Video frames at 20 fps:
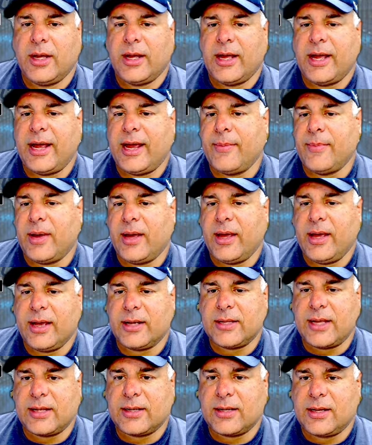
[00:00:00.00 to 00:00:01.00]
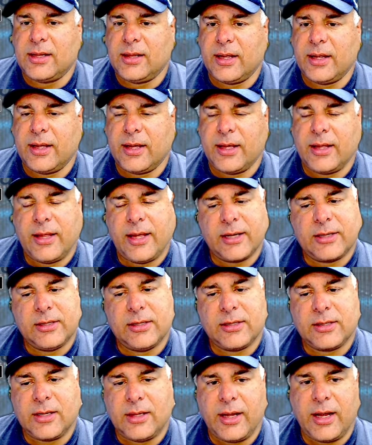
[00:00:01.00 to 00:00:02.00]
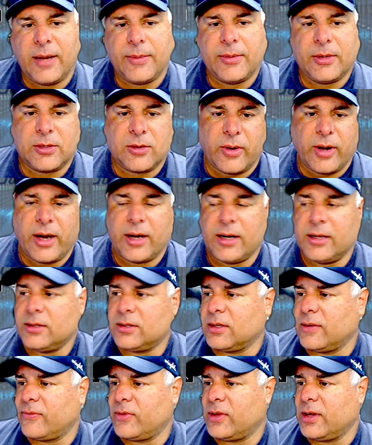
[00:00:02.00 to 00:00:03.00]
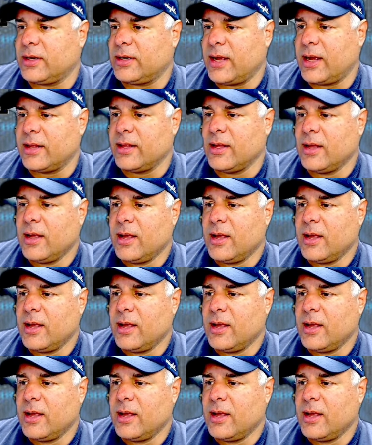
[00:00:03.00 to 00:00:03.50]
Hey, my hex, that hex is claimed, it's granted, and stuff like that.